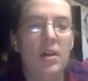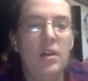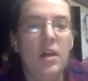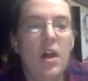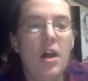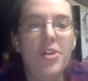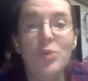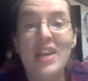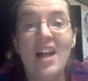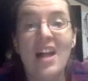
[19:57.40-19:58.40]
Although the
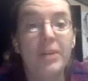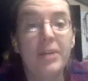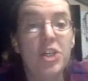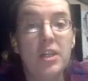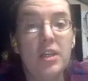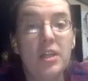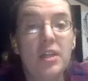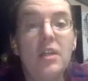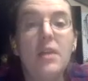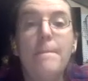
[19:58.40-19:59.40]

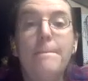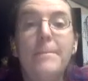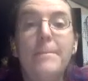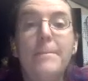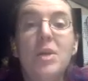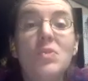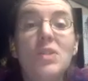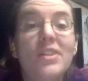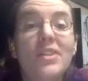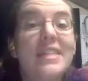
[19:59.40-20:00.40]
recalibration mostly
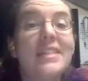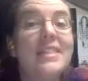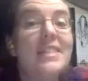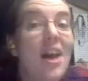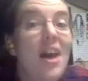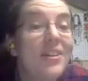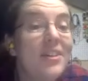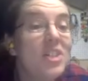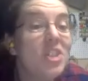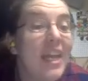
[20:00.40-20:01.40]
results in
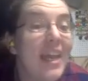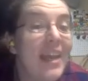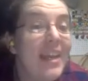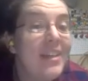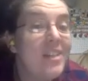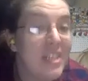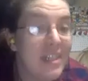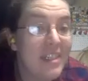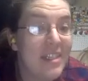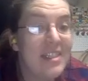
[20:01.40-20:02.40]
subtle
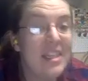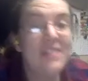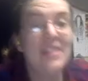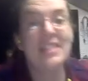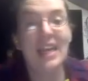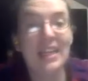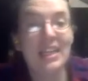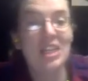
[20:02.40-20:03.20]
changes, even tiny